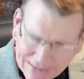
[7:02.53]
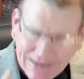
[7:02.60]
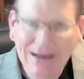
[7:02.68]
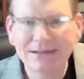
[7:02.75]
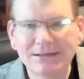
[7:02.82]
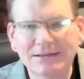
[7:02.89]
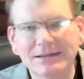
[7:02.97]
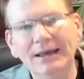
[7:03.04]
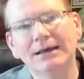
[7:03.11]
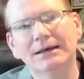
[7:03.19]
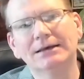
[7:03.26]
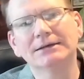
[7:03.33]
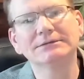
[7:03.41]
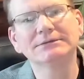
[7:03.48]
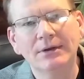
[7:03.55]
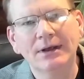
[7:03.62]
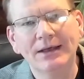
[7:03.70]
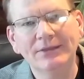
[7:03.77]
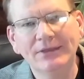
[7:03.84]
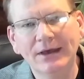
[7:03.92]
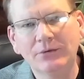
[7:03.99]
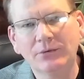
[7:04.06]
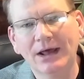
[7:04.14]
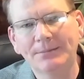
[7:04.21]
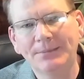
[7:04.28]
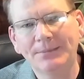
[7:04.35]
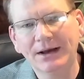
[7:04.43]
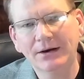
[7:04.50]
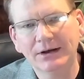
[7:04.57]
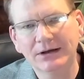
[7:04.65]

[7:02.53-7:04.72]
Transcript: I think I think we got a bigger